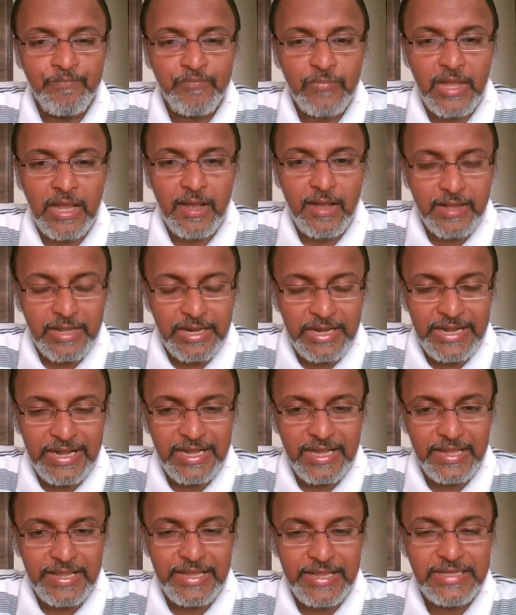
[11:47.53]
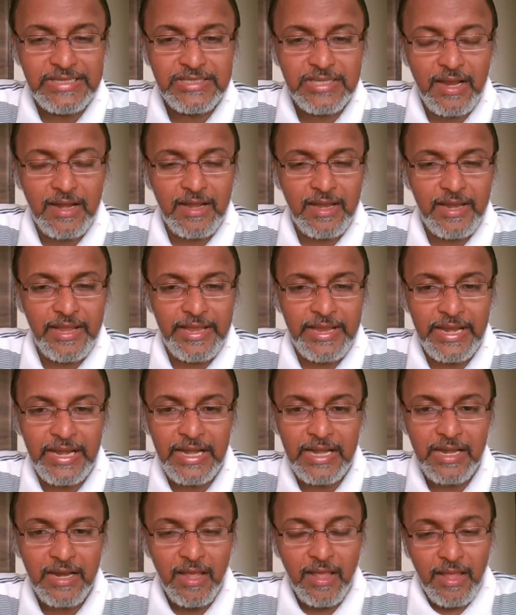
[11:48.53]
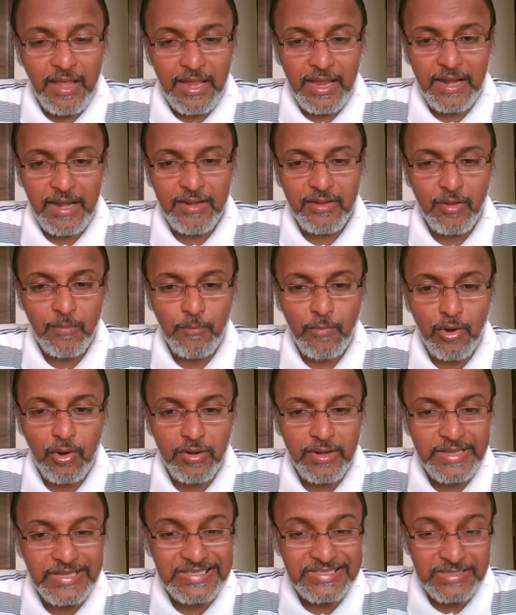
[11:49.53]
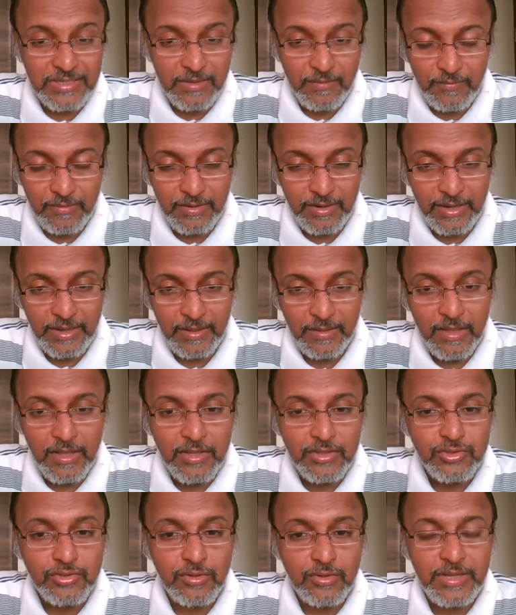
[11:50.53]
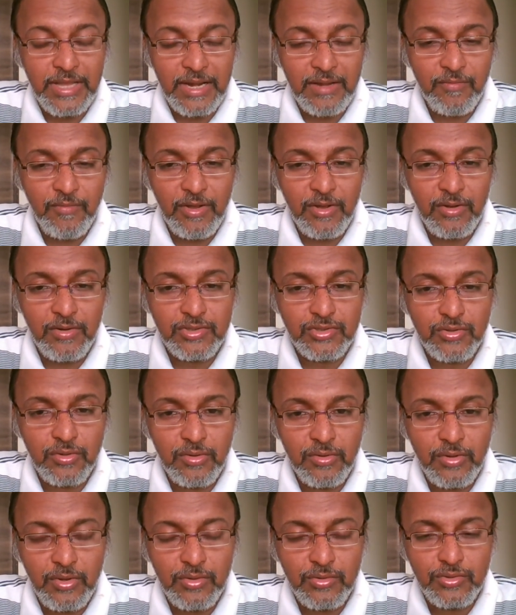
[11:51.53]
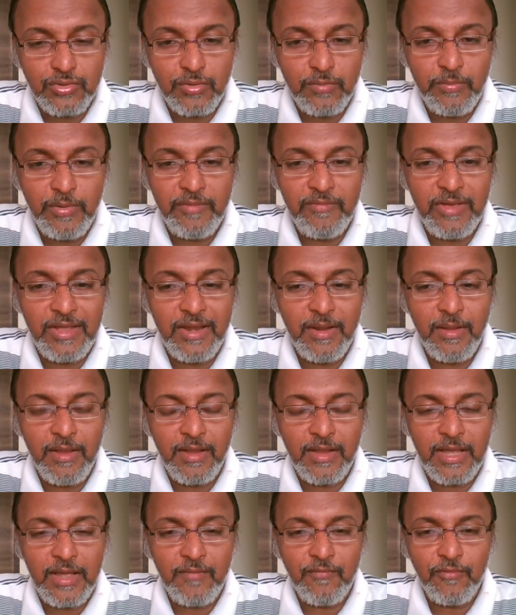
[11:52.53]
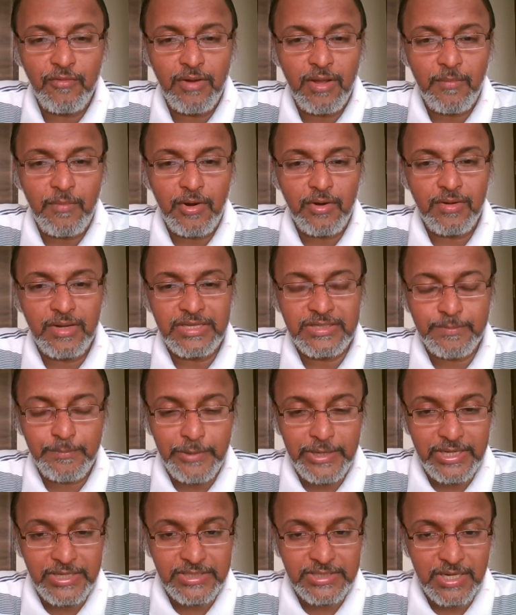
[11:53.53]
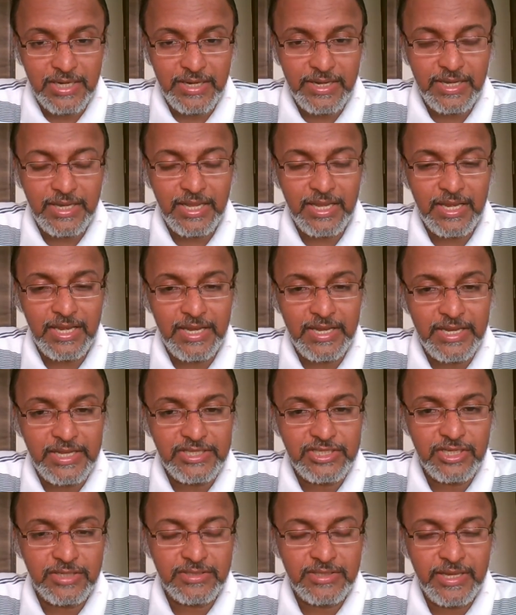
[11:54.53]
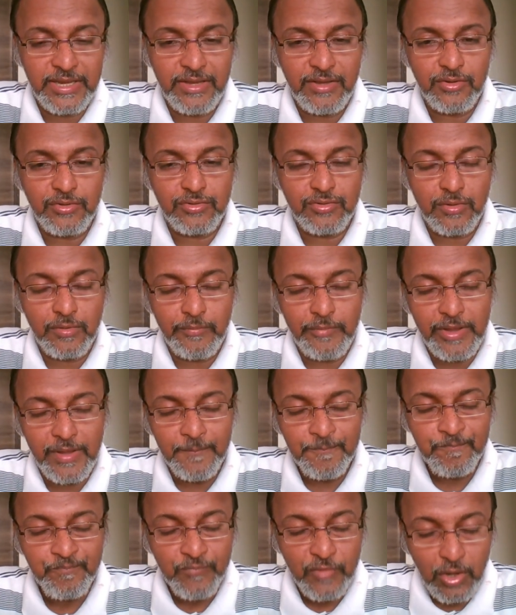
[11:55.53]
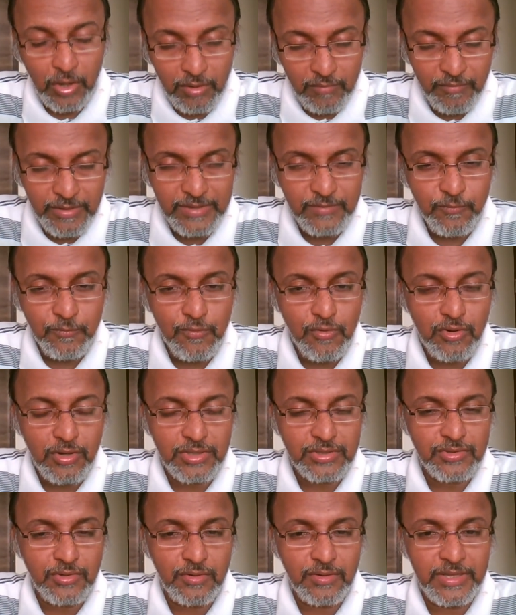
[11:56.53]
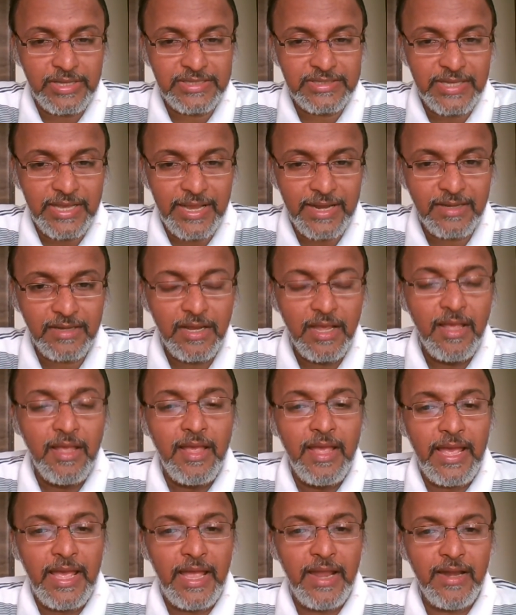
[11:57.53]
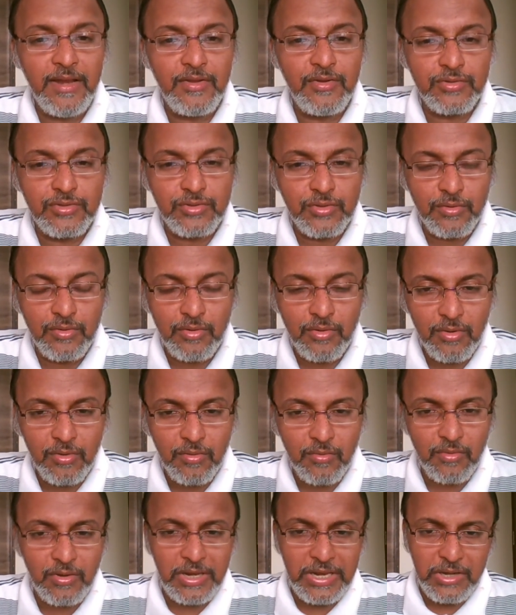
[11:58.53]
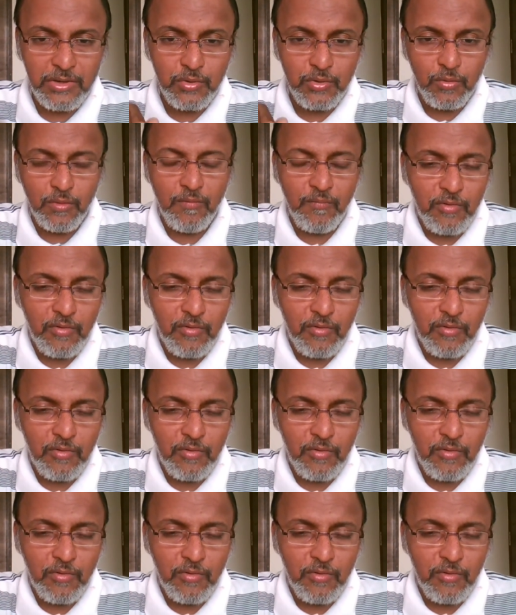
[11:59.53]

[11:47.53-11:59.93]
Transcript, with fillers: uh, creating insidely heat and your body is suffering. So that way also you should be very careful about the spirituality, religious thing. You should be always focus on this act, and you should not only do